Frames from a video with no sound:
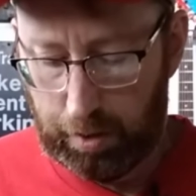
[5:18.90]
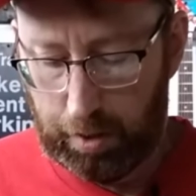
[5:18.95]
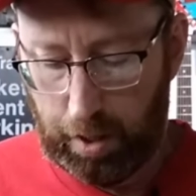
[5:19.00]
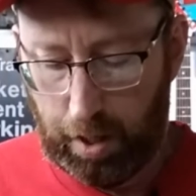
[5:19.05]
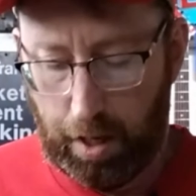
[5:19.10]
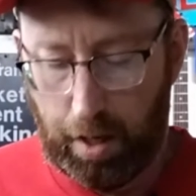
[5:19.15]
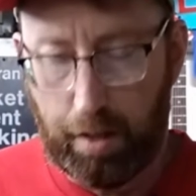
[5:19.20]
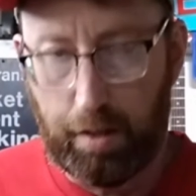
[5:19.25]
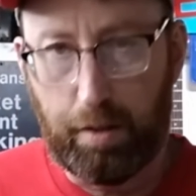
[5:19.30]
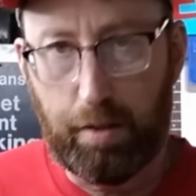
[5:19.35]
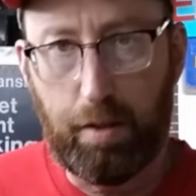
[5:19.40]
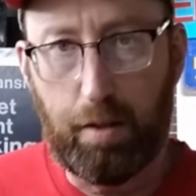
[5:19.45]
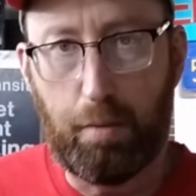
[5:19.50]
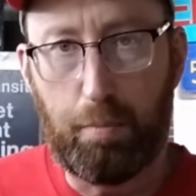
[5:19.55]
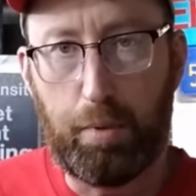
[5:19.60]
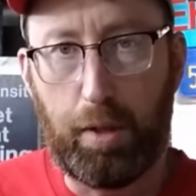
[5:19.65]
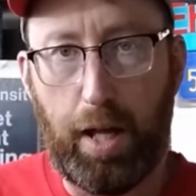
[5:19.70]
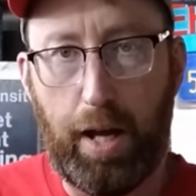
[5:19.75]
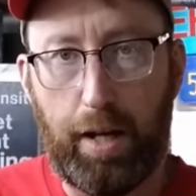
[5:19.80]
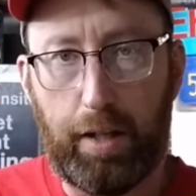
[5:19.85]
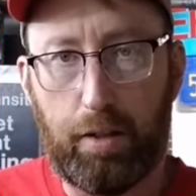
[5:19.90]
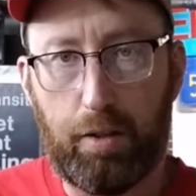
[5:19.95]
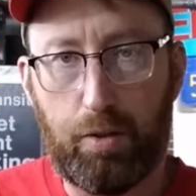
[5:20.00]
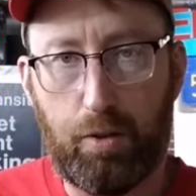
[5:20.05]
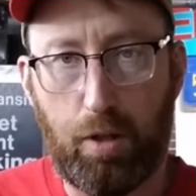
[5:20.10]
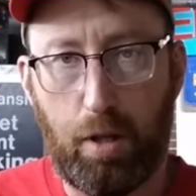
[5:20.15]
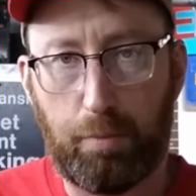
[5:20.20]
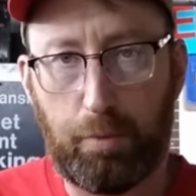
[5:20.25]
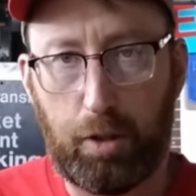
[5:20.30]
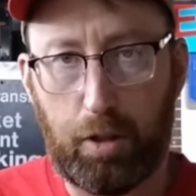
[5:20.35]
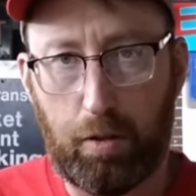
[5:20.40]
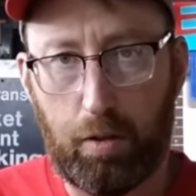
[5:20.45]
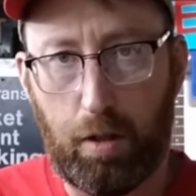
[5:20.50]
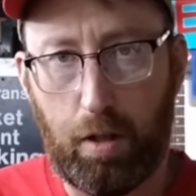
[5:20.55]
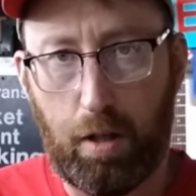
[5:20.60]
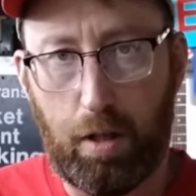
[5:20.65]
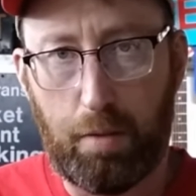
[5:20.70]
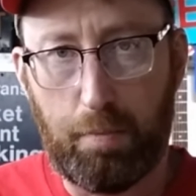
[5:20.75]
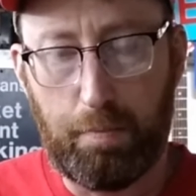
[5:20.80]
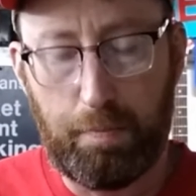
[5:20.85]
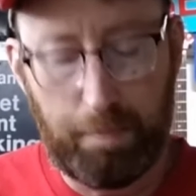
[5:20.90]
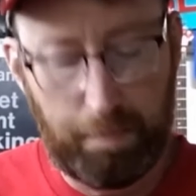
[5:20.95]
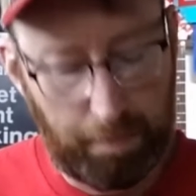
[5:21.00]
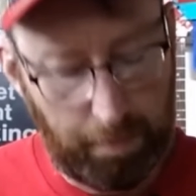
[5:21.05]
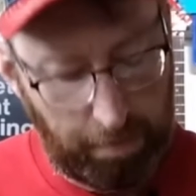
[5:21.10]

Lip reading: got a black tremolo arm.